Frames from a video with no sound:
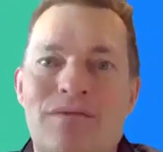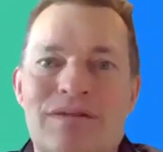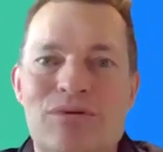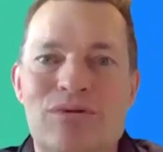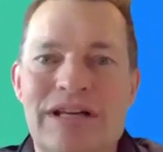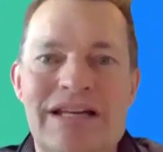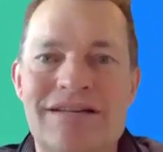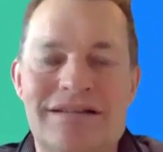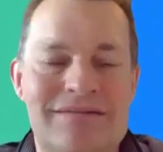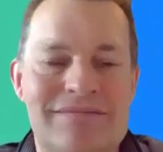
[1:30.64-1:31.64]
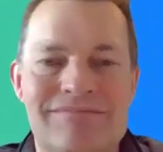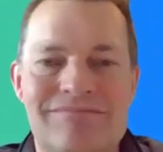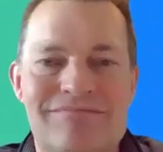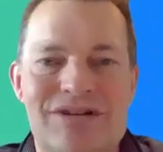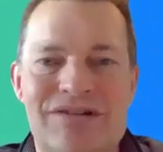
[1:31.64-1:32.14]
Was bullied
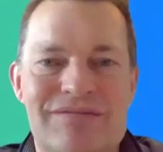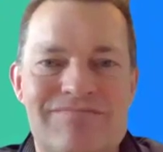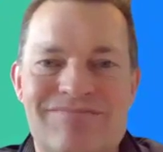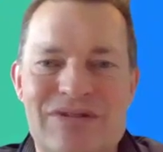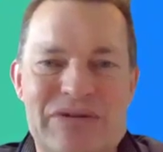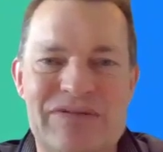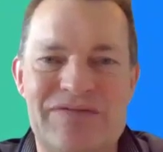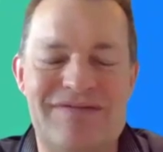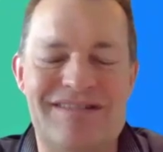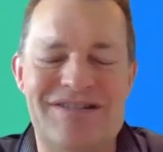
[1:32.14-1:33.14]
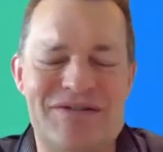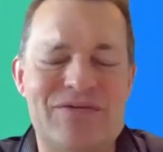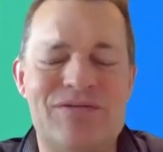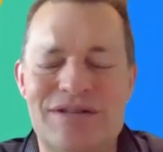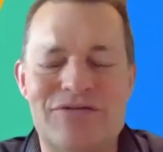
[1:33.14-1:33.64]
and, sort of the
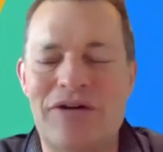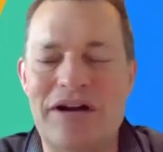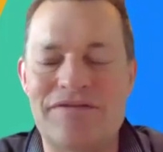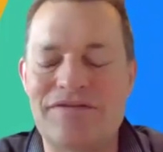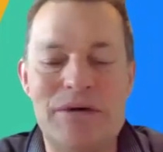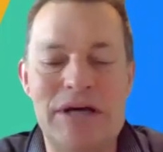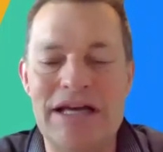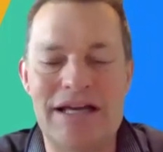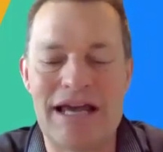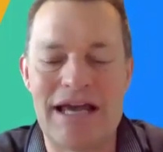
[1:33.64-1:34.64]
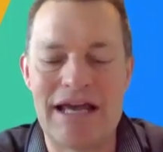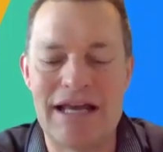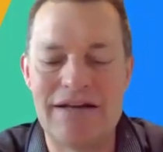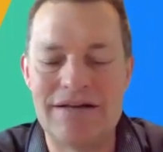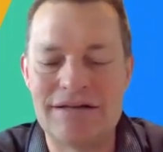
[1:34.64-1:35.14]
school wasn't great for me.
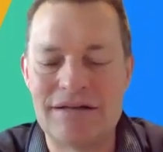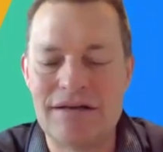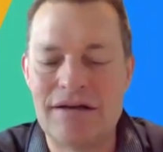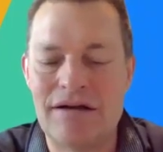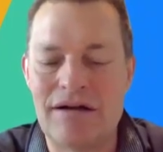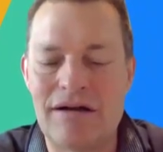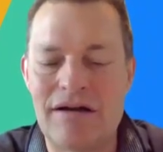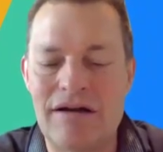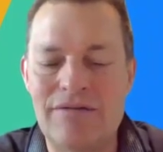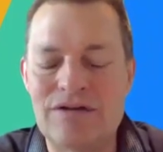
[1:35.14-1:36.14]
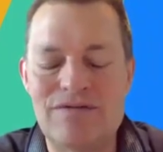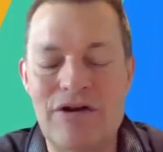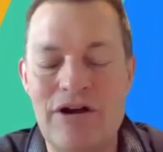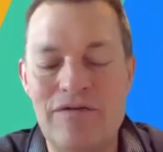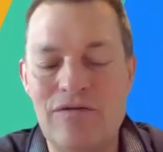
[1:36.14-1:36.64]
And I was
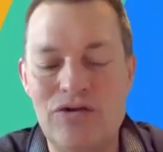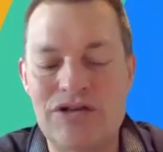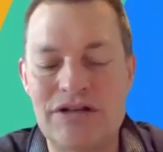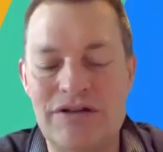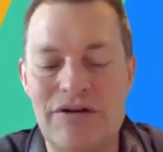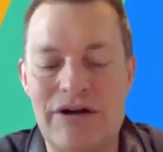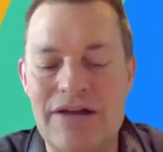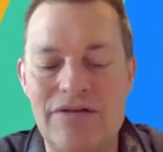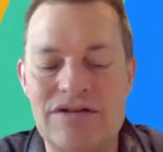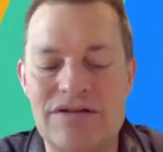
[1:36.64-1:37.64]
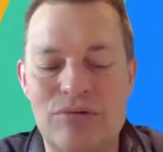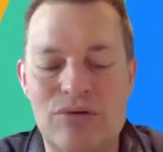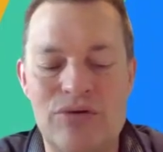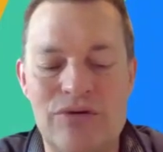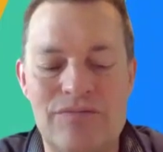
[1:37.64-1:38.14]
very fortunate that I had the
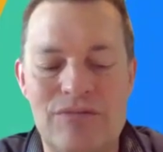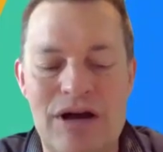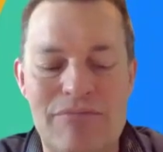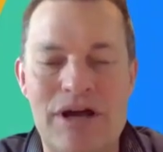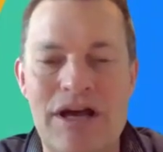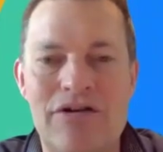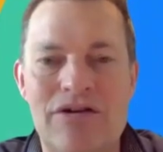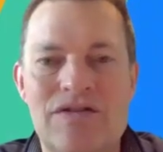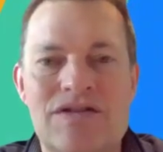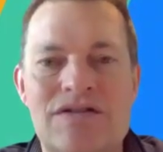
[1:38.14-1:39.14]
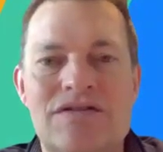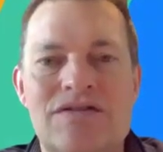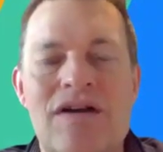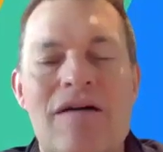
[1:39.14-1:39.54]
support of my parents